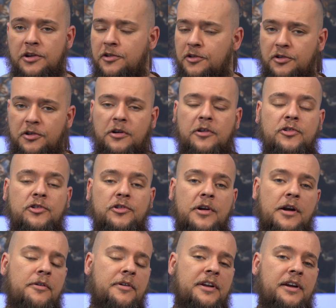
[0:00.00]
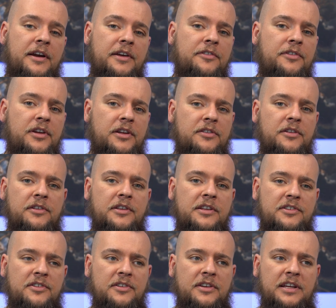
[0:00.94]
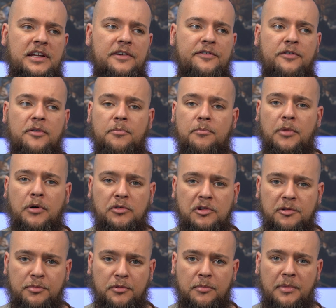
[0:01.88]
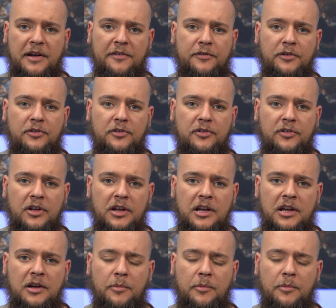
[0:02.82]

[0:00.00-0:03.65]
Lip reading: To the contrary, I think that there's a need for multiple methods.